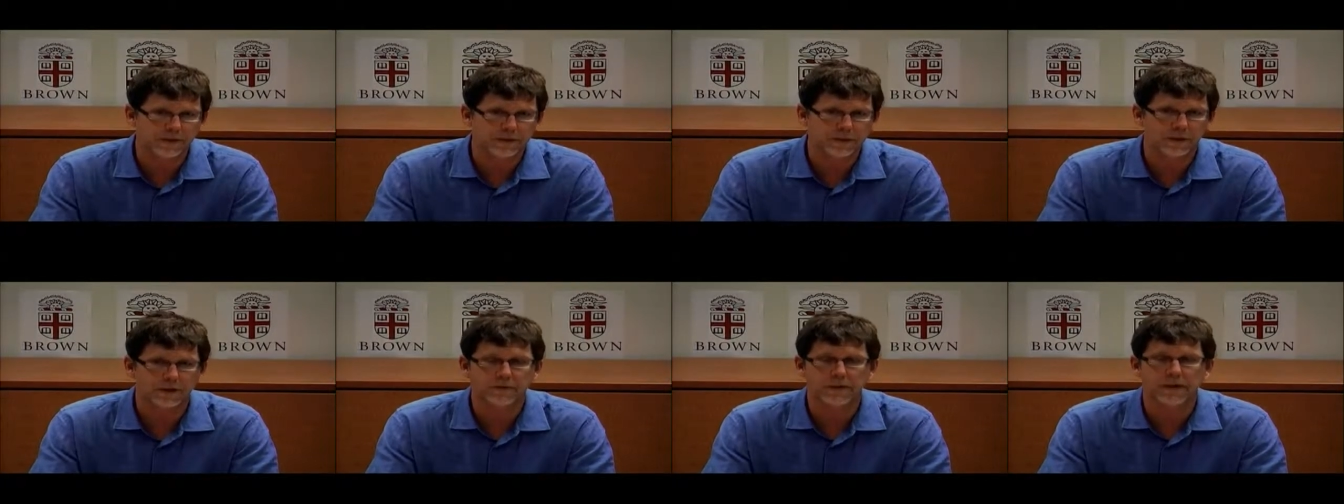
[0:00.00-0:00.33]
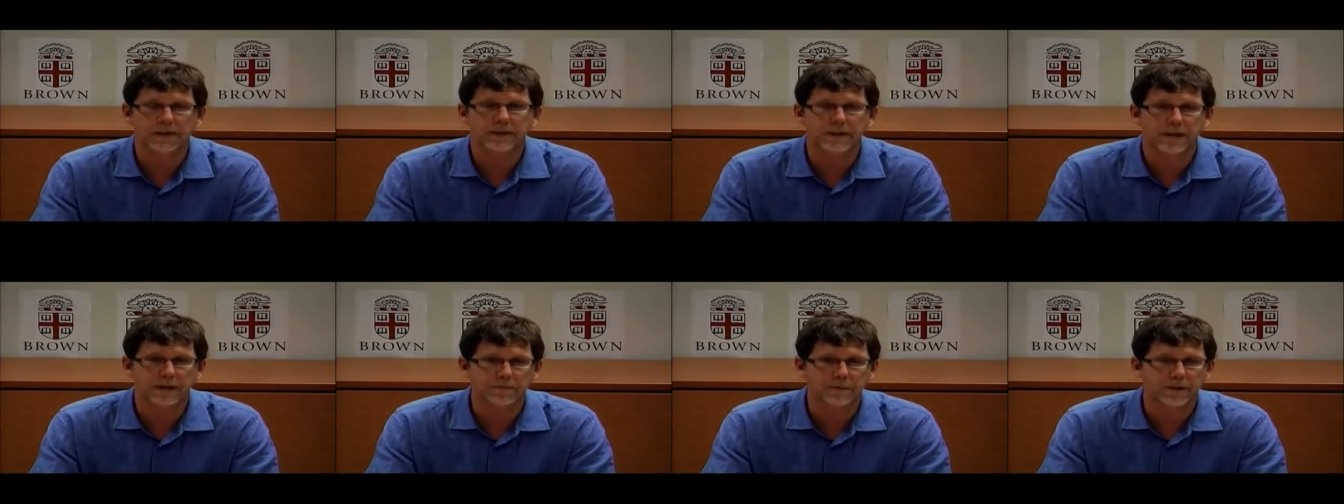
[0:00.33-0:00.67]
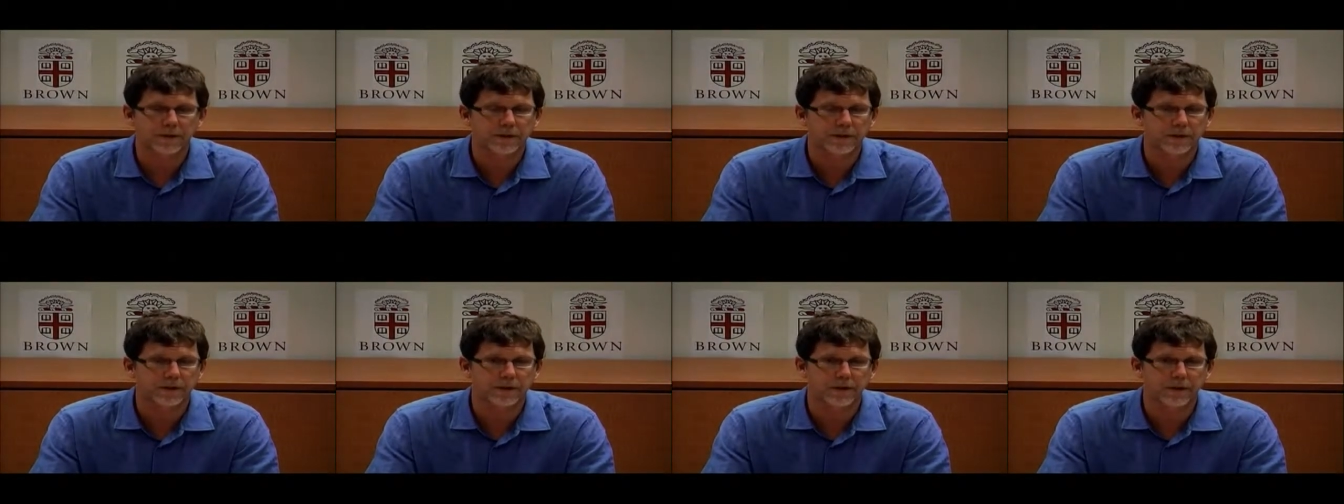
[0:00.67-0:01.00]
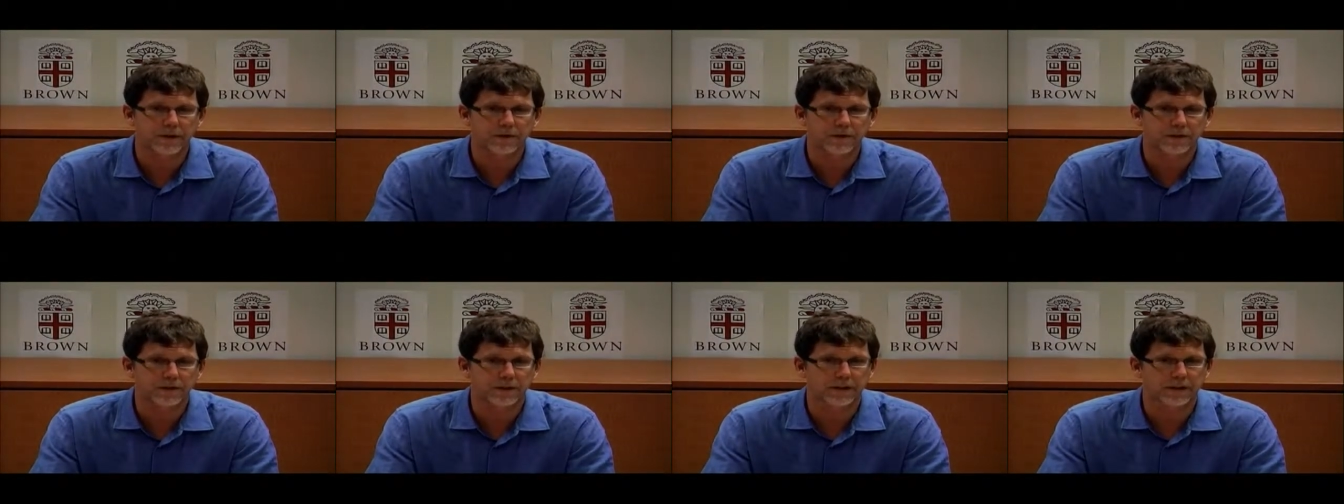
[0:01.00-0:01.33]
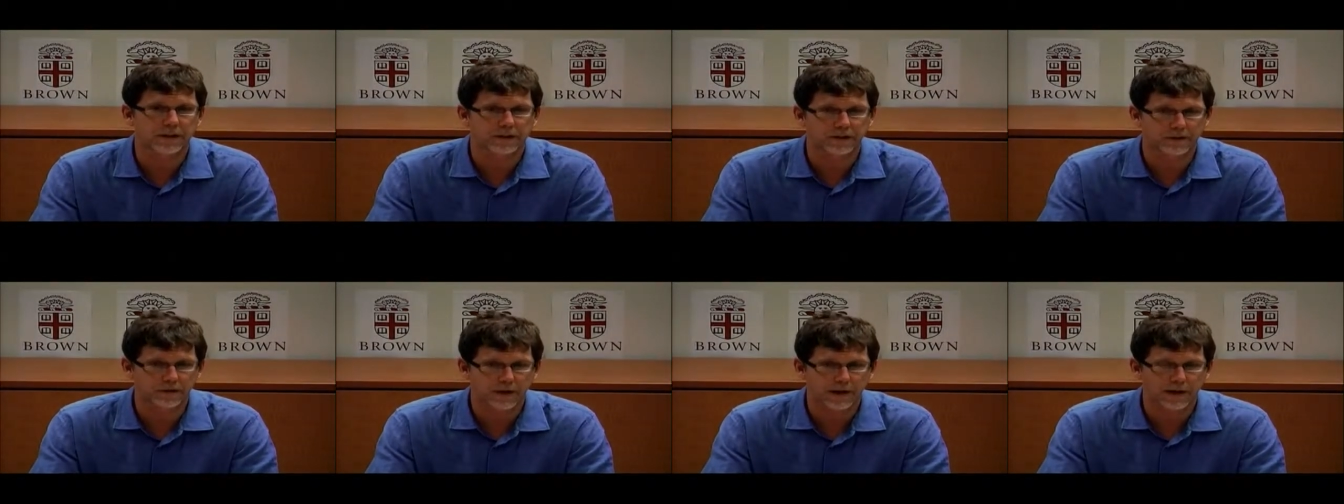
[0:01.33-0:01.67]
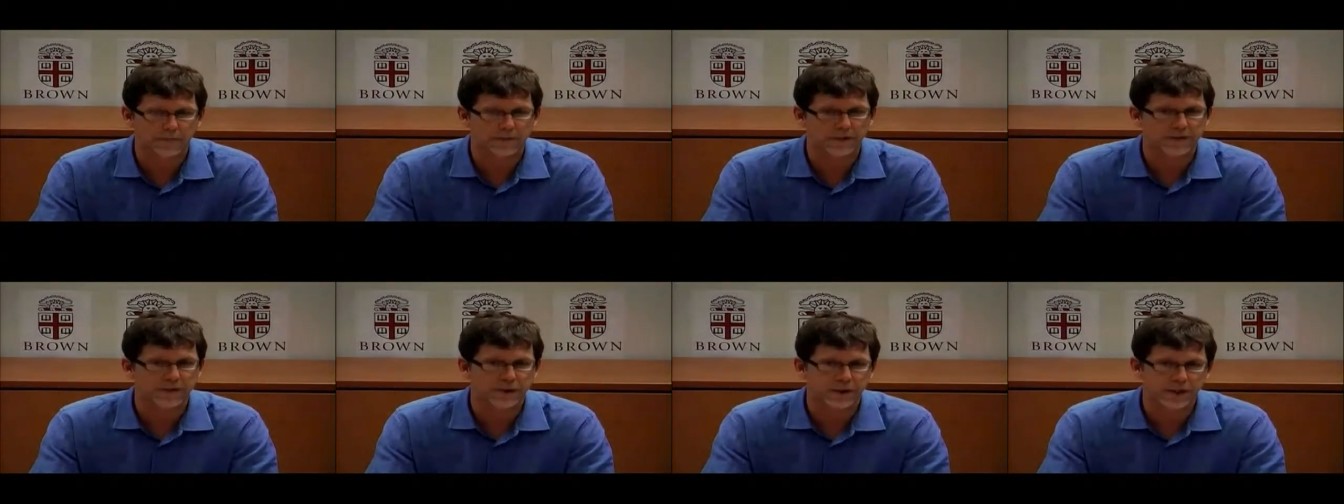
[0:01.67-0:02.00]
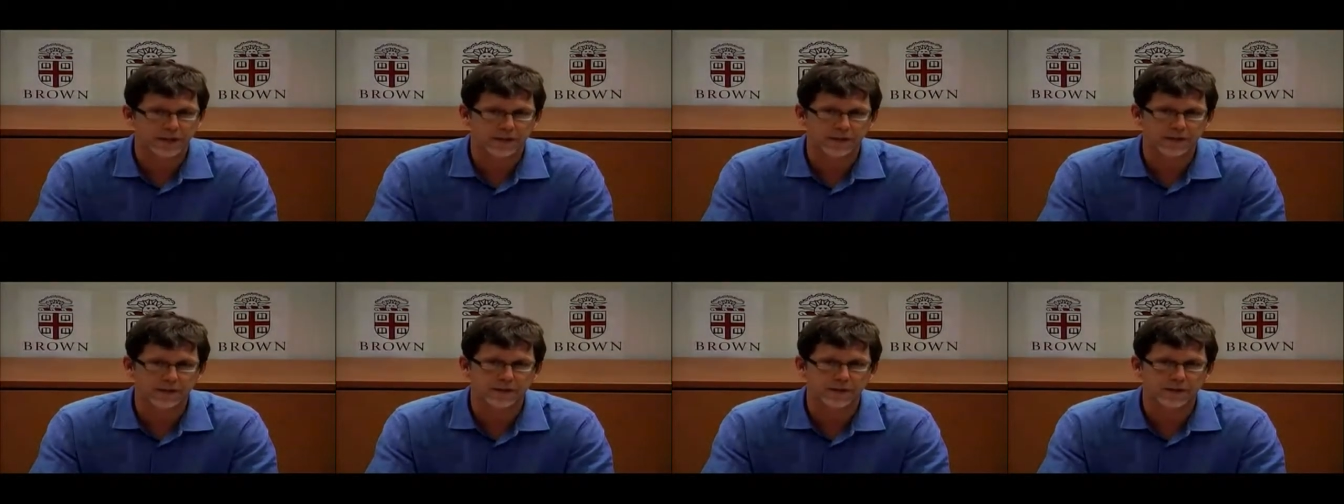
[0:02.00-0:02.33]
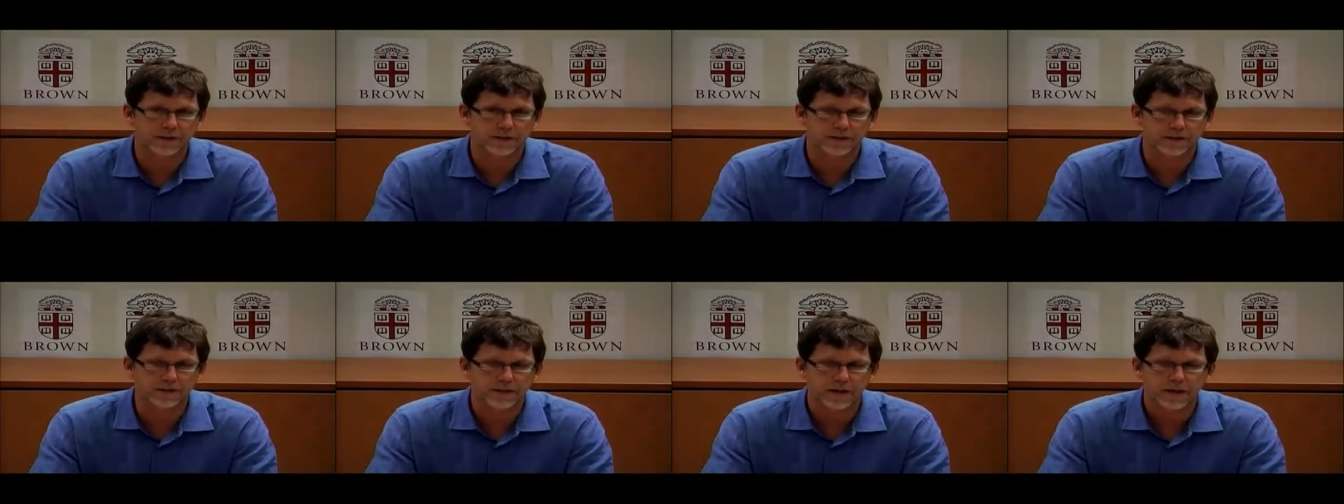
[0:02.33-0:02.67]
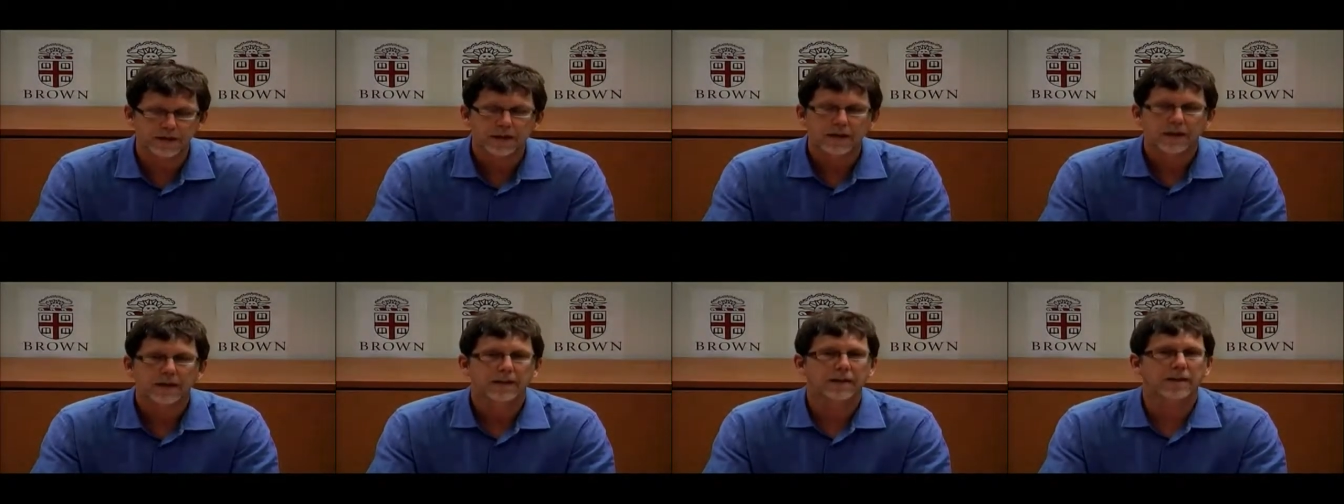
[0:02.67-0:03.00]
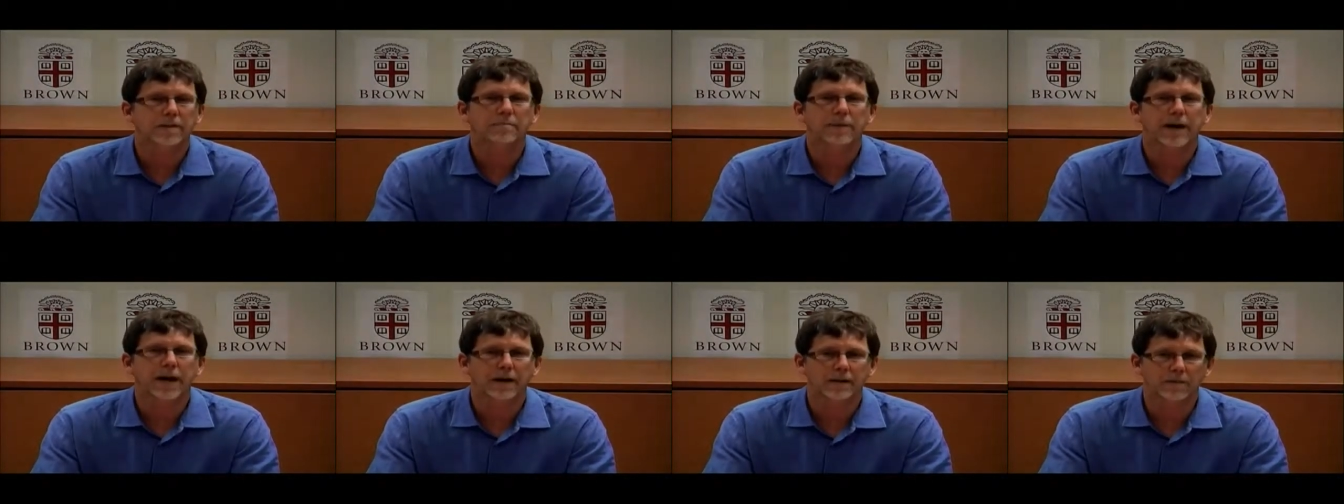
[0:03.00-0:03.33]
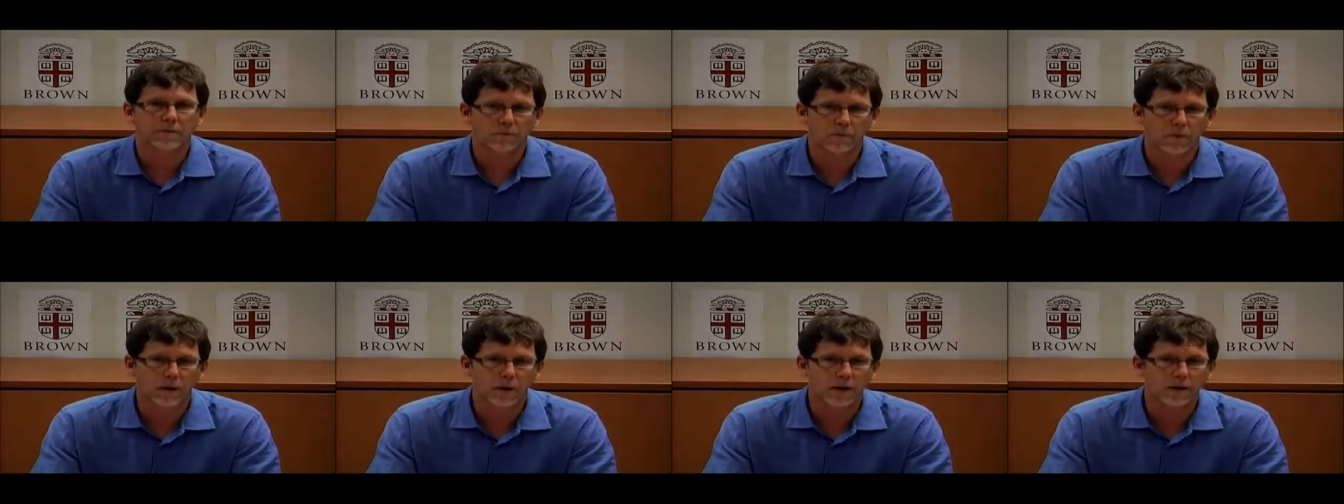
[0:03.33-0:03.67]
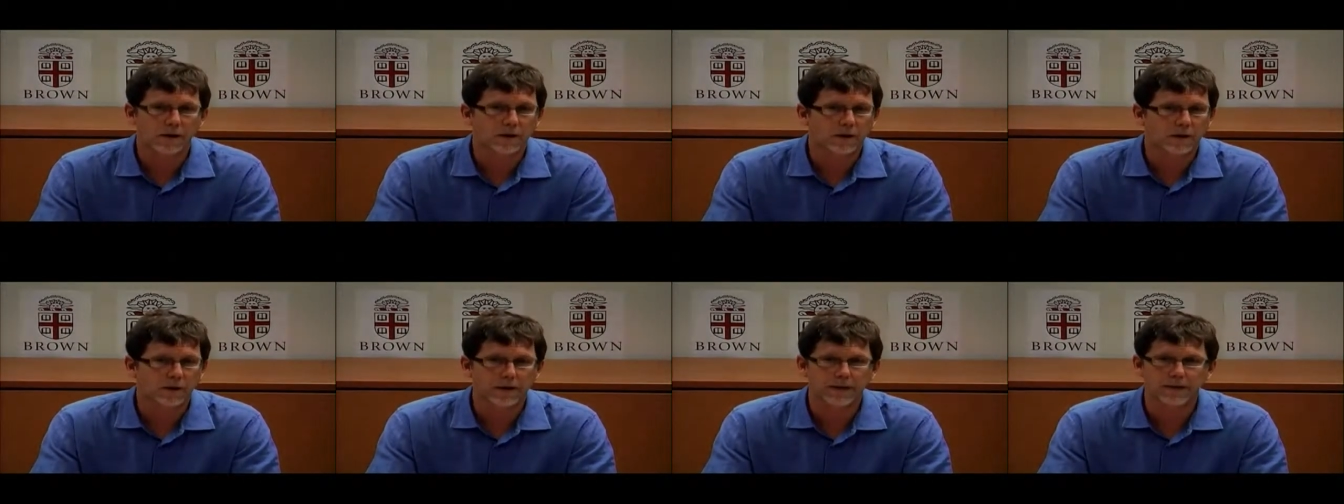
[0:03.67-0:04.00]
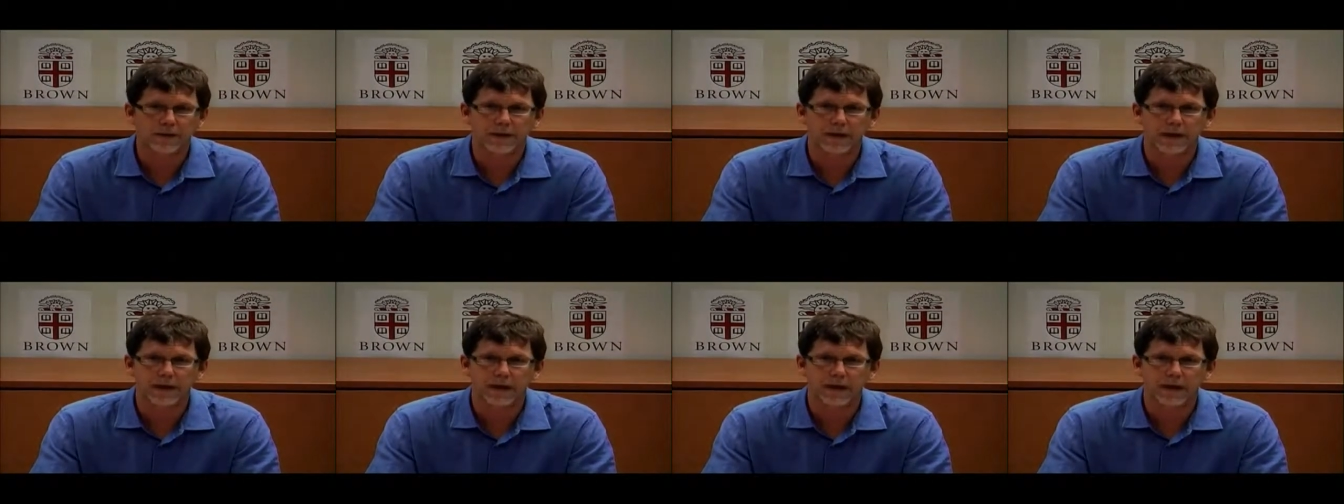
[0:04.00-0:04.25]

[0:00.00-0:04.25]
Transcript: So if the temperature in the ocean in the tropics changes, the amount of water going to the